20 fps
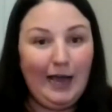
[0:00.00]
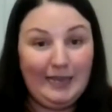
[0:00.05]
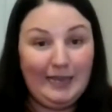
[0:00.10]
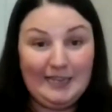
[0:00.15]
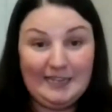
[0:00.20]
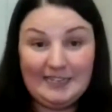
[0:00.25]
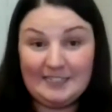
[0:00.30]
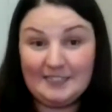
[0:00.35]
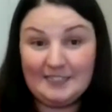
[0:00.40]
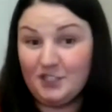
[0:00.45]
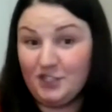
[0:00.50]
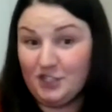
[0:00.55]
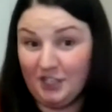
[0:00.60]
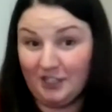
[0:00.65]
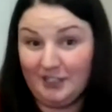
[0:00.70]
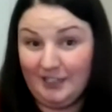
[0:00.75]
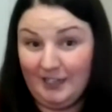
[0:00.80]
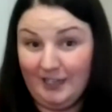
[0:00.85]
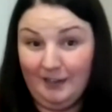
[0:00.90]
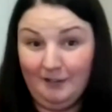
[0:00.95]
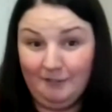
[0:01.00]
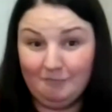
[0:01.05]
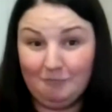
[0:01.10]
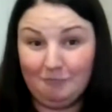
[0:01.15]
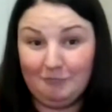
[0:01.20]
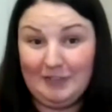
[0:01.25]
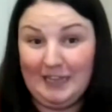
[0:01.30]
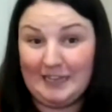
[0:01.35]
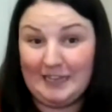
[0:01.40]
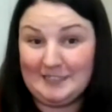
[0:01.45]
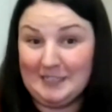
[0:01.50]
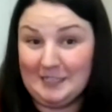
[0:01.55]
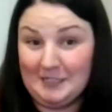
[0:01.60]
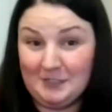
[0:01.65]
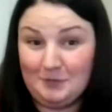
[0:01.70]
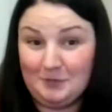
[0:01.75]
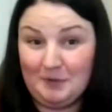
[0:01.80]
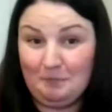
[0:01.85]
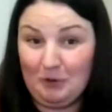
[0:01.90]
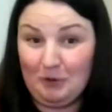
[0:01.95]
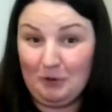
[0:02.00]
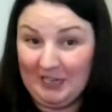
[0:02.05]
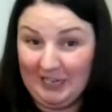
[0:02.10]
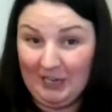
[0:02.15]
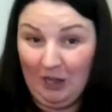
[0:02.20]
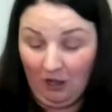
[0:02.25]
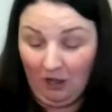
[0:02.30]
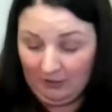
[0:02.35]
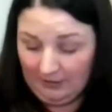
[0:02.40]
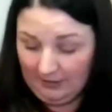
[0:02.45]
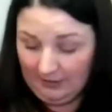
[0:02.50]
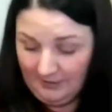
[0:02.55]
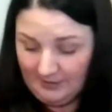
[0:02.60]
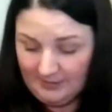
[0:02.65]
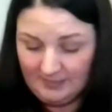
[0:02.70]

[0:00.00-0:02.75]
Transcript: he does agility lessons with Brittany Holland.